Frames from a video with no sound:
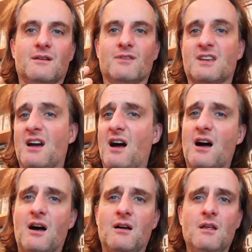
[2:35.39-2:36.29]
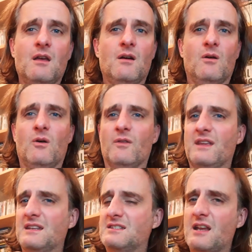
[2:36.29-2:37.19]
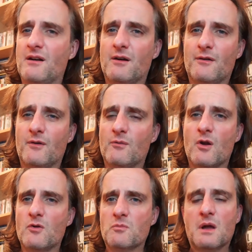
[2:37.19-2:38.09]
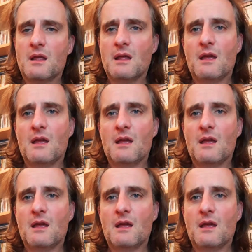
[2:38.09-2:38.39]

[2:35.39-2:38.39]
of a car or the interior of a room.